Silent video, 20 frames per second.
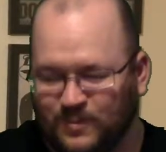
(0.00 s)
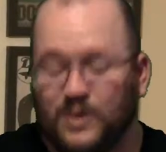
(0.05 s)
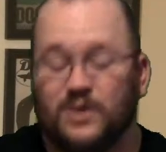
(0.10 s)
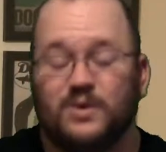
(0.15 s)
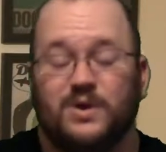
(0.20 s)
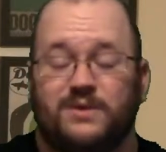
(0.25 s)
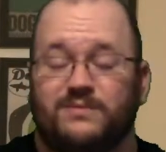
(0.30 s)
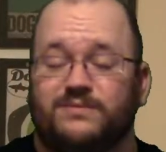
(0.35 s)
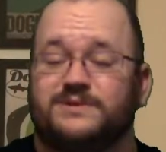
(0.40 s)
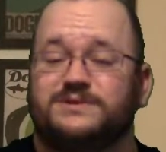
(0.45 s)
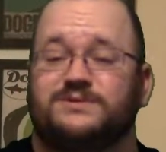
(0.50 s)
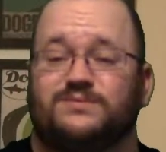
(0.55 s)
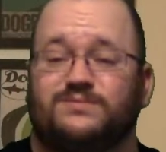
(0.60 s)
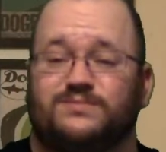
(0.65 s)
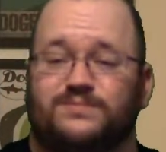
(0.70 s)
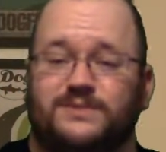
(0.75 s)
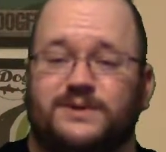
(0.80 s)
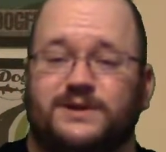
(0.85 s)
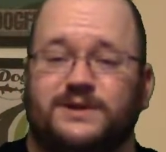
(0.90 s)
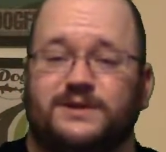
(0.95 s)
It was a
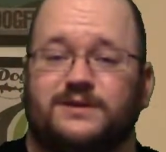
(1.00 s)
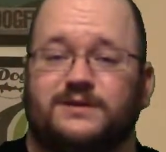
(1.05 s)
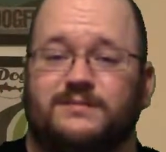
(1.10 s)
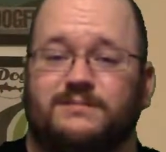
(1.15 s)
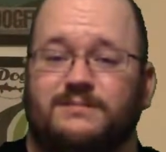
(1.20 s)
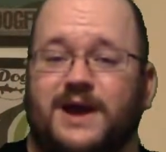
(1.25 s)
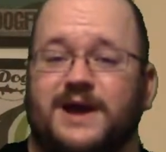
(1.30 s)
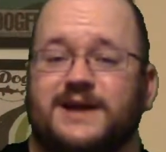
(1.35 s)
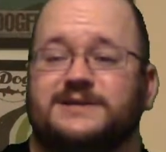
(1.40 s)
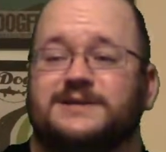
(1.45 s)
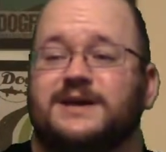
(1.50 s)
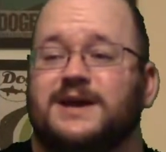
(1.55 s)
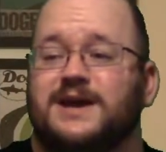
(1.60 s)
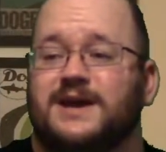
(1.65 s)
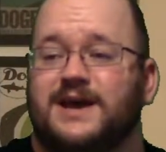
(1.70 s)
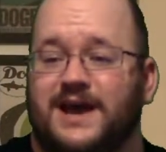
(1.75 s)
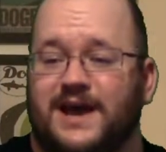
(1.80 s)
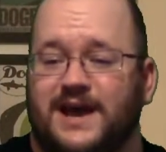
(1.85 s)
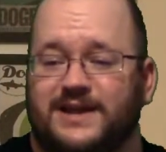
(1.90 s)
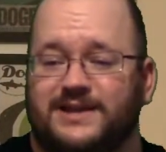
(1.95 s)
really good match,
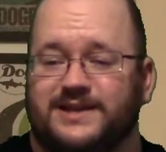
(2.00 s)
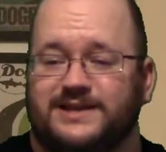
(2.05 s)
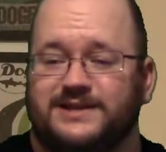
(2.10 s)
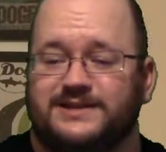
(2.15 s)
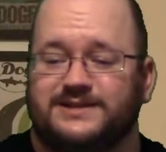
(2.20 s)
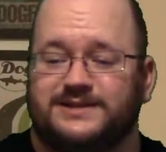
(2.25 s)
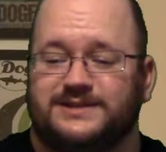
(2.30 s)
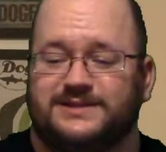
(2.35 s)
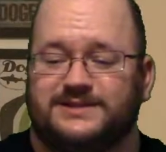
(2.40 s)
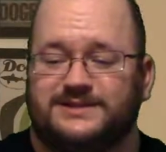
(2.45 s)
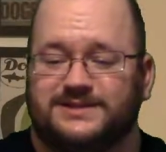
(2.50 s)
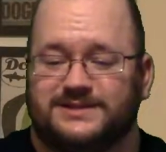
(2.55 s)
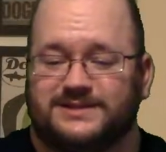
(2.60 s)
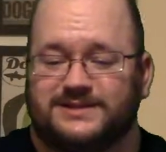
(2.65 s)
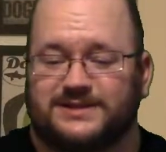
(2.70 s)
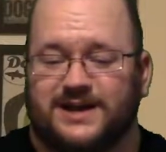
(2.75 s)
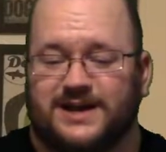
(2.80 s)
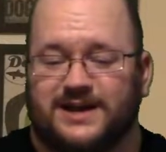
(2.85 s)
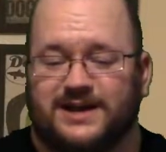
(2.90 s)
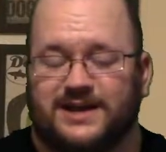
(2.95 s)
and then just
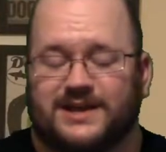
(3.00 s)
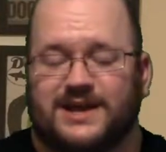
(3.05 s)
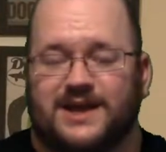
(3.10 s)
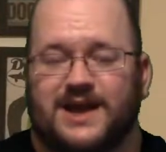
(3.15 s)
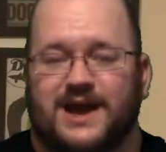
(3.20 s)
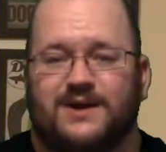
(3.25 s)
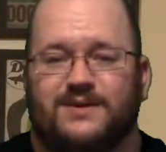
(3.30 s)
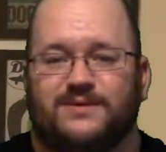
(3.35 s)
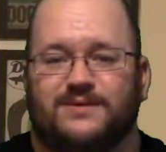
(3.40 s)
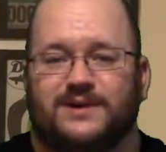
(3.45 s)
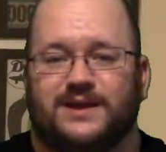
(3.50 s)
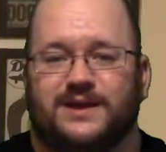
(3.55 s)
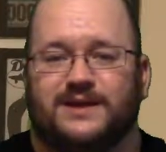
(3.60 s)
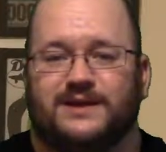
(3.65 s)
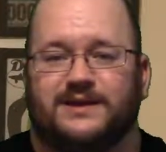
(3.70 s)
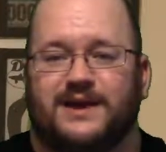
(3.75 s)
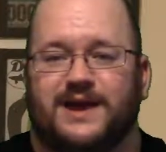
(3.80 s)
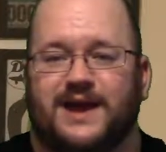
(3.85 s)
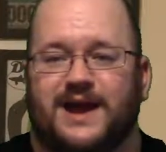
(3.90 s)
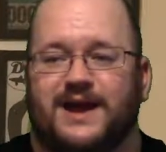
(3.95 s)
kind of
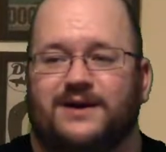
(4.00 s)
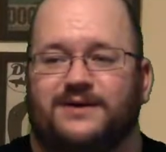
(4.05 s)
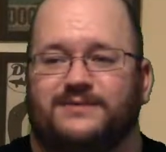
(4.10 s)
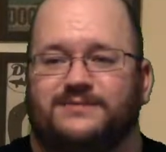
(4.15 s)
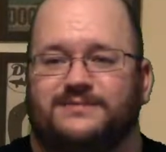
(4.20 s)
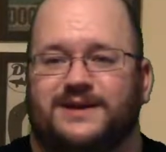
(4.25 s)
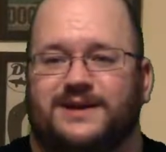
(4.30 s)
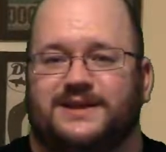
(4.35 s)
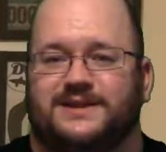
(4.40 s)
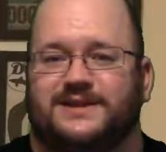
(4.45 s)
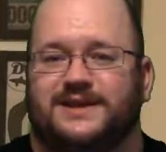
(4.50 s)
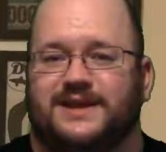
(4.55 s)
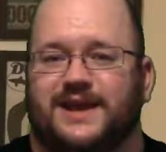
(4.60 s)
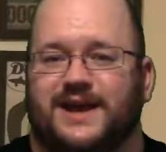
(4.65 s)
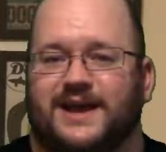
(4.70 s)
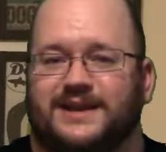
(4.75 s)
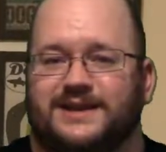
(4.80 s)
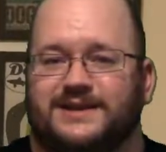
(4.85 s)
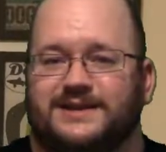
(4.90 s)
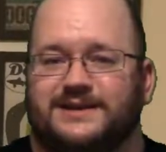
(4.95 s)
cowarding out at the
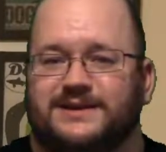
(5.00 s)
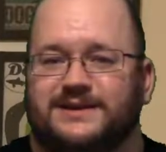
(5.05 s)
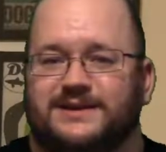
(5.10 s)
end.